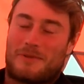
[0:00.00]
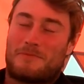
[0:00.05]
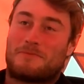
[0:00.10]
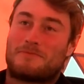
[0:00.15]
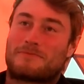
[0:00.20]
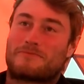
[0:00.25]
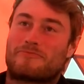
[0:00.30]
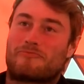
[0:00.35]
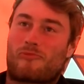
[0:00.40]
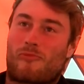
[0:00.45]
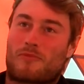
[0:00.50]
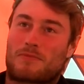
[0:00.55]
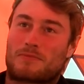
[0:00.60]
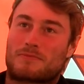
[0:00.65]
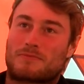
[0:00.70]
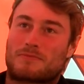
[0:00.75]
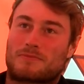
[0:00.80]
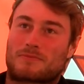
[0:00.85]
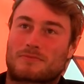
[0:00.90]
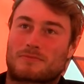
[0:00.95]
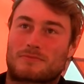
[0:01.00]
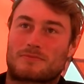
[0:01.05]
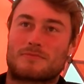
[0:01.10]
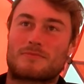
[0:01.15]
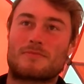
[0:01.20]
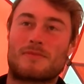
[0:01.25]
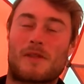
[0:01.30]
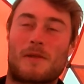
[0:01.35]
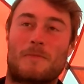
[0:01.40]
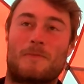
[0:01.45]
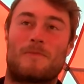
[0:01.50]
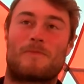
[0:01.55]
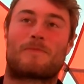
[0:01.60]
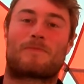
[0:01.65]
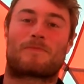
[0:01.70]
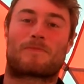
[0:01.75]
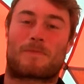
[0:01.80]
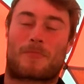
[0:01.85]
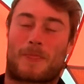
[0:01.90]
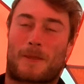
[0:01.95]
Alright, you're our rock man,
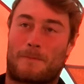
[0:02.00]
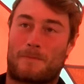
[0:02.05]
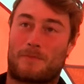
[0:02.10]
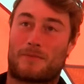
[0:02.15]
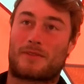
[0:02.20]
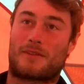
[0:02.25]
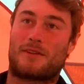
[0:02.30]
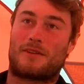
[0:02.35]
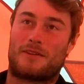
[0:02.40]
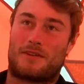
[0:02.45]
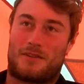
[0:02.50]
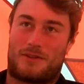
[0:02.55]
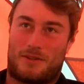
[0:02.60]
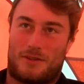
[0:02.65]
you're a geologist.